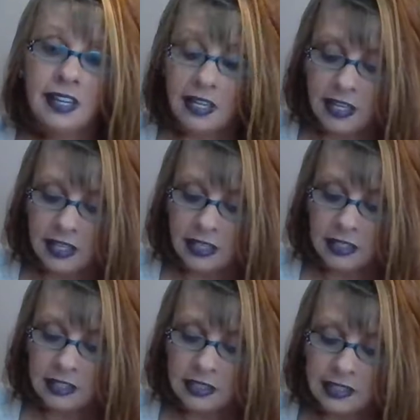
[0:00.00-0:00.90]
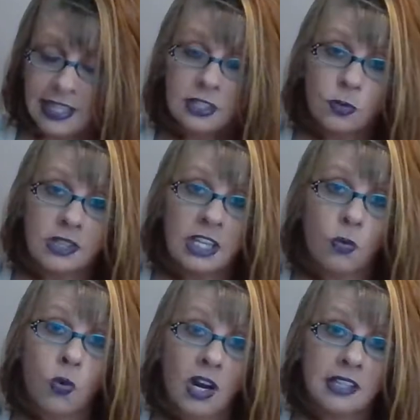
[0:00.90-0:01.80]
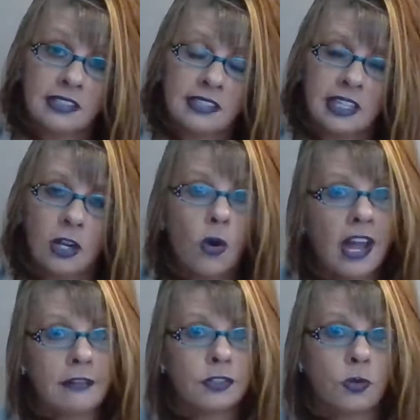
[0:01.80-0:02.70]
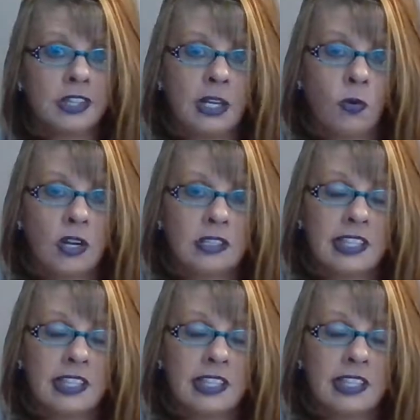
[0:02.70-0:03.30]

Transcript: and gets what they want. They go after what they want.